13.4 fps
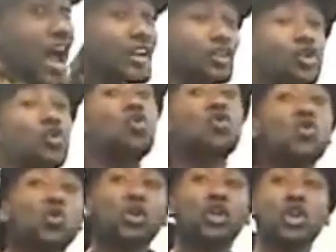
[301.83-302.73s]
you are not
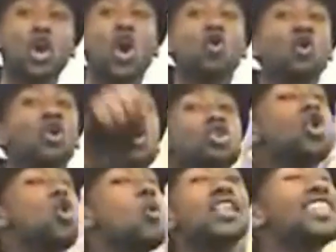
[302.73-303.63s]
cool, and
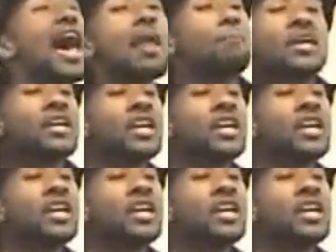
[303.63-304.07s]
no, you will